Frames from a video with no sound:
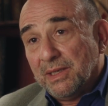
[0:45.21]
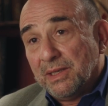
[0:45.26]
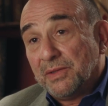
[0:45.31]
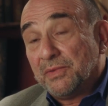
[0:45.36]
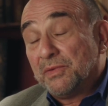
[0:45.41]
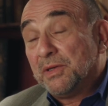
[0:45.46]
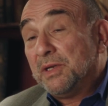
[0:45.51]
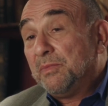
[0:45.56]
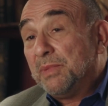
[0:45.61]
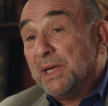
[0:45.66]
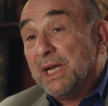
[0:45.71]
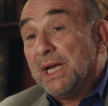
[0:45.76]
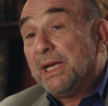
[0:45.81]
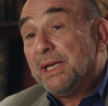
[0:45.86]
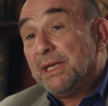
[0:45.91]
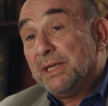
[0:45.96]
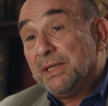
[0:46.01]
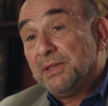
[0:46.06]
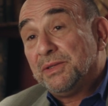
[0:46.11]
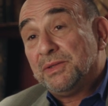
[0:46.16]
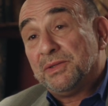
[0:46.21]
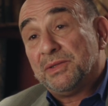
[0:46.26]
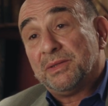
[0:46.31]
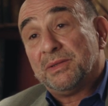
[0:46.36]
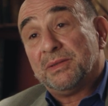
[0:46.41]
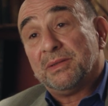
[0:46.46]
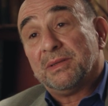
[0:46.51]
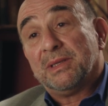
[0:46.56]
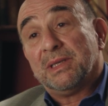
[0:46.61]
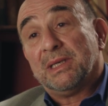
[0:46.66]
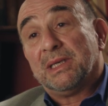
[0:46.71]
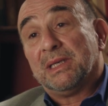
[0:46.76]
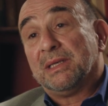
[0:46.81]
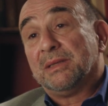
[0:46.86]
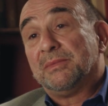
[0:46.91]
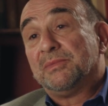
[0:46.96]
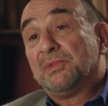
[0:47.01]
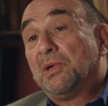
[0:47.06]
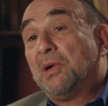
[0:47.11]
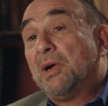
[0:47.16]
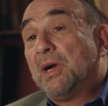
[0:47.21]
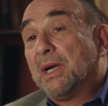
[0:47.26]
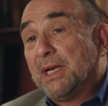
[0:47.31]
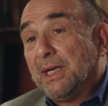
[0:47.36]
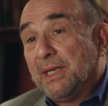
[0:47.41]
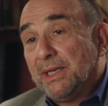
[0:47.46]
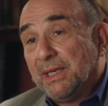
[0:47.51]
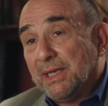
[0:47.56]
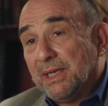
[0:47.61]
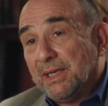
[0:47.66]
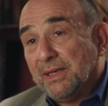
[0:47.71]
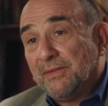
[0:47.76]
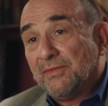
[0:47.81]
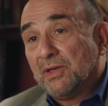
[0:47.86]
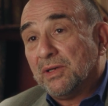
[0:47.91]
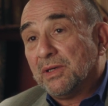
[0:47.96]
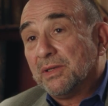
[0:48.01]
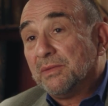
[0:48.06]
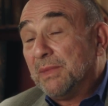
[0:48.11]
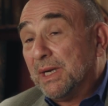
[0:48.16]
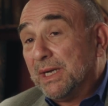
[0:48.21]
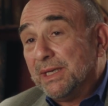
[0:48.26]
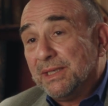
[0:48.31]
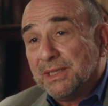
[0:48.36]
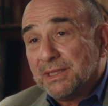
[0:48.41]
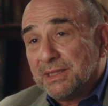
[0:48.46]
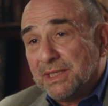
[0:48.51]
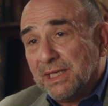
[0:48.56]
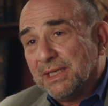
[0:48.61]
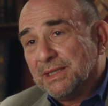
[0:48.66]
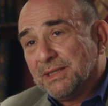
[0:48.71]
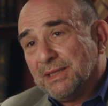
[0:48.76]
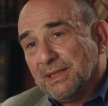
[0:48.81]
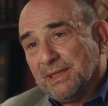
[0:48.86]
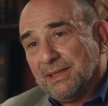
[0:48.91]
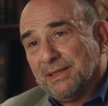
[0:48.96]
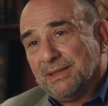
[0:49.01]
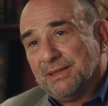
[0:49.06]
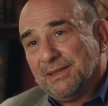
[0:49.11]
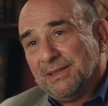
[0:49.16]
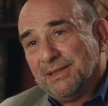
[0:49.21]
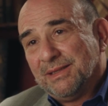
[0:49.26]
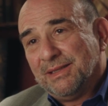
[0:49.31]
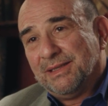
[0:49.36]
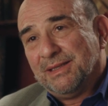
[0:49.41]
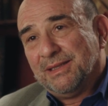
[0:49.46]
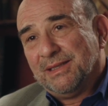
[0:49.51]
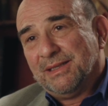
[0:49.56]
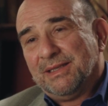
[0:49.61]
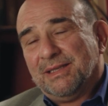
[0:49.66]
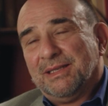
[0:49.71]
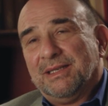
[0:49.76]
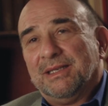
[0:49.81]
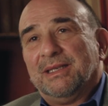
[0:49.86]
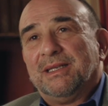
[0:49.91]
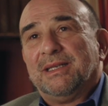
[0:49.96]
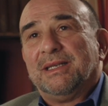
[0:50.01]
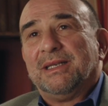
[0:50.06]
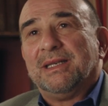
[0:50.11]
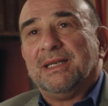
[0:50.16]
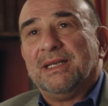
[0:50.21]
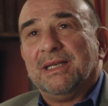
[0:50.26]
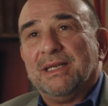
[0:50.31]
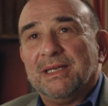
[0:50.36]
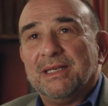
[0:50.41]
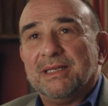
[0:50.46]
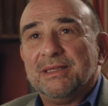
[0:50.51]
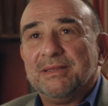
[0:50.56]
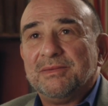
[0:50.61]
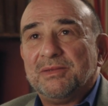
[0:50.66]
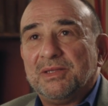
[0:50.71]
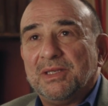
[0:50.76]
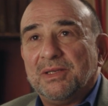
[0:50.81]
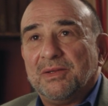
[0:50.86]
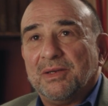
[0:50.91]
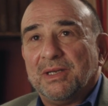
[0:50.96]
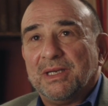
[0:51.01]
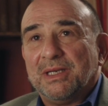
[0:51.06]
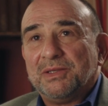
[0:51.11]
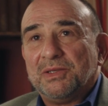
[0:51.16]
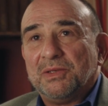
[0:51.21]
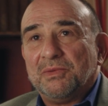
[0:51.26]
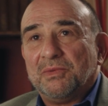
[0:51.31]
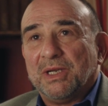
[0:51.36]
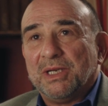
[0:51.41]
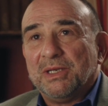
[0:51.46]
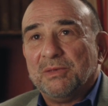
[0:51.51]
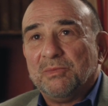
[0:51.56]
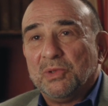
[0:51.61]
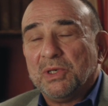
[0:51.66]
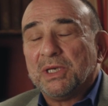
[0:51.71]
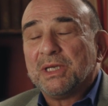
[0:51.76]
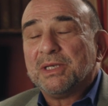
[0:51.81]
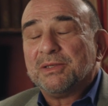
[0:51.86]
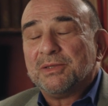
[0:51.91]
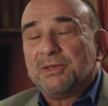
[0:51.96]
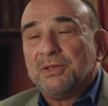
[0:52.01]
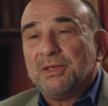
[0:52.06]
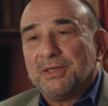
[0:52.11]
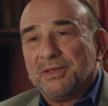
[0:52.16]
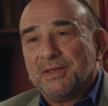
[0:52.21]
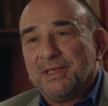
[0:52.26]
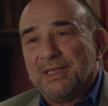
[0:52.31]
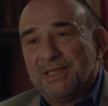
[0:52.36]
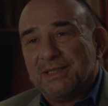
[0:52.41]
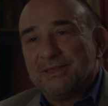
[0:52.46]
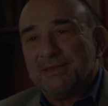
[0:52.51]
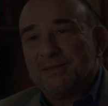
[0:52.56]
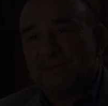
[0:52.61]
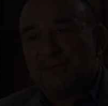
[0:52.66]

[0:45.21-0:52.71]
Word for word: three page um, talk I gave called My Dyslexia. And she thought I should write a book called that.